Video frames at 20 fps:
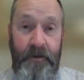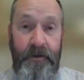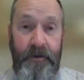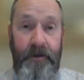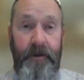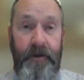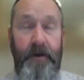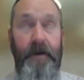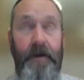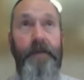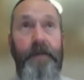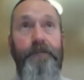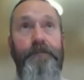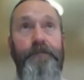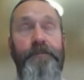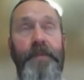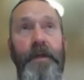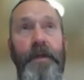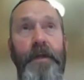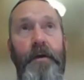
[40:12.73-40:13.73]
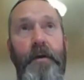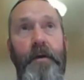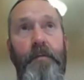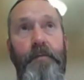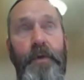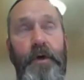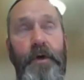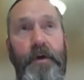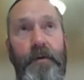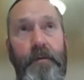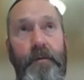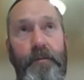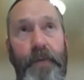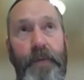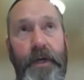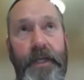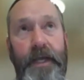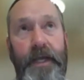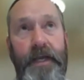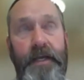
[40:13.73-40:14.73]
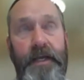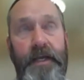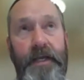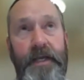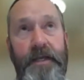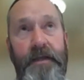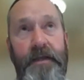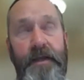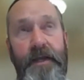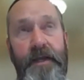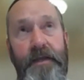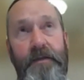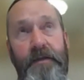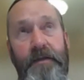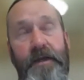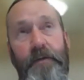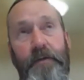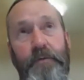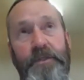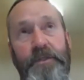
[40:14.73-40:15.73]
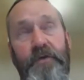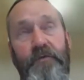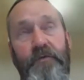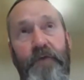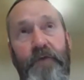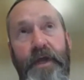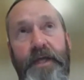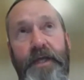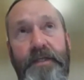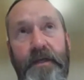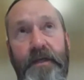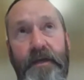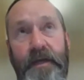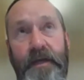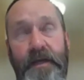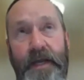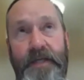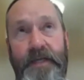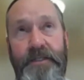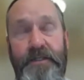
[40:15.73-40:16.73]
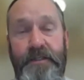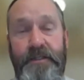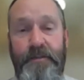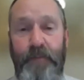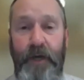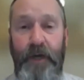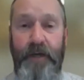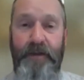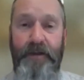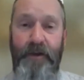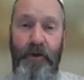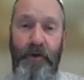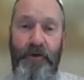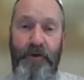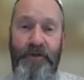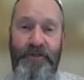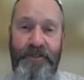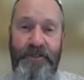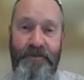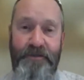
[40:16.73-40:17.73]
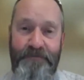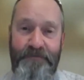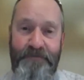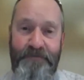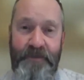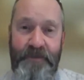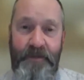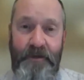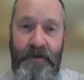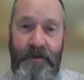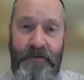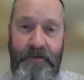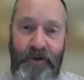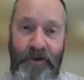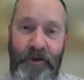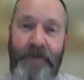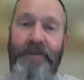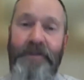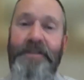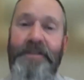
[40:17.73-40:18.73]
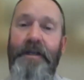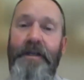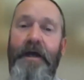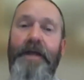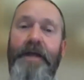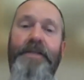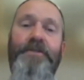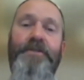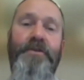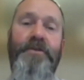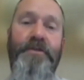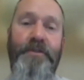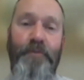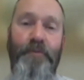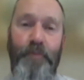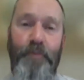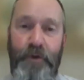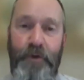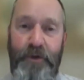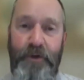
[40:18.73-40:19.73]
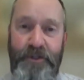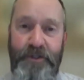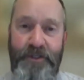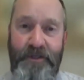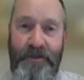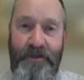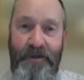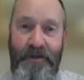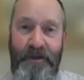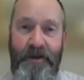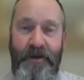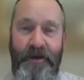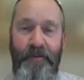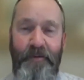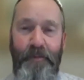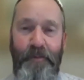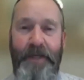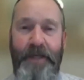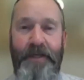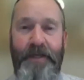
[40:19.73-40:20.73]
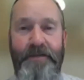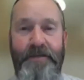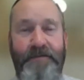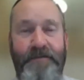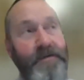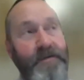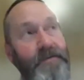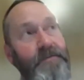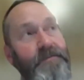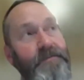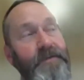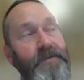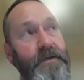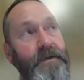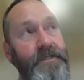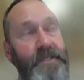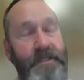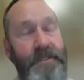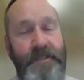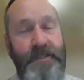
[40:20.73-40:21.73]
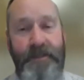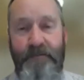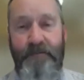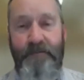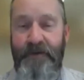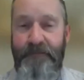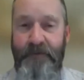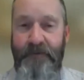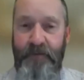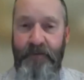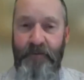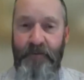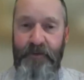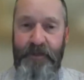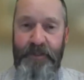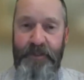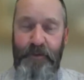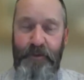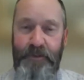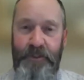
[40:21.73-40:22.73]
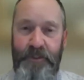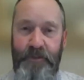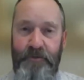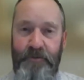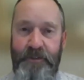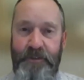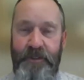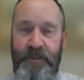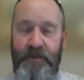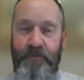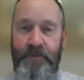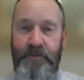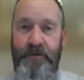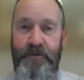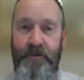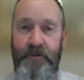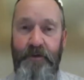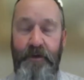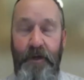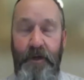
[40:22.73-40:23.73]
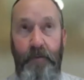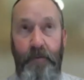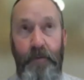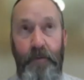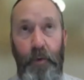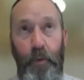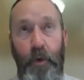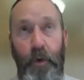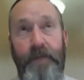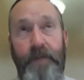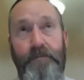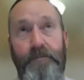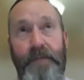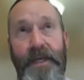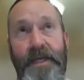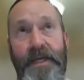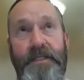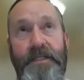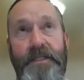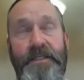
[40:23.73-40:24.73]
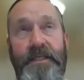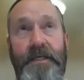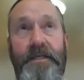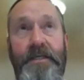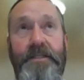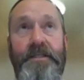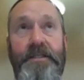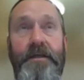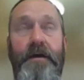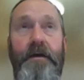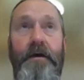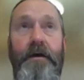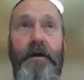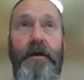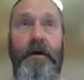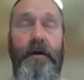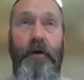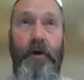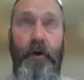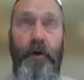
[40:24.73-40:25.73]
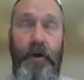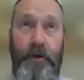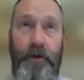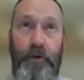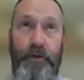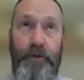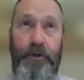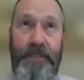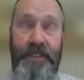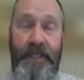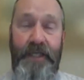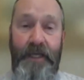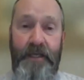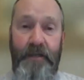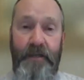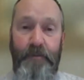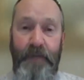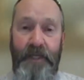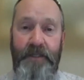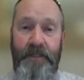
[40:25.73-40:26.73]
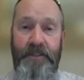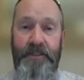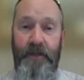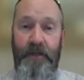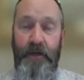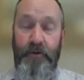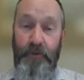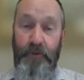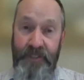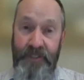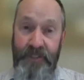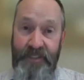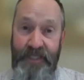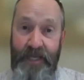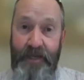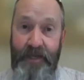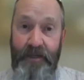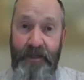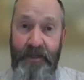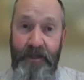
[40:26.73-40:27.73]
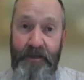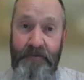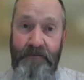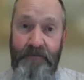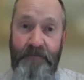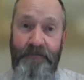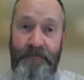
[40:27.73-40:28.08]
But again, it was created in essence by the lawyers. The lawyers liked certain words. Back in 1975, when this produced, it was done. But what it means is an undertaker means an undertaking.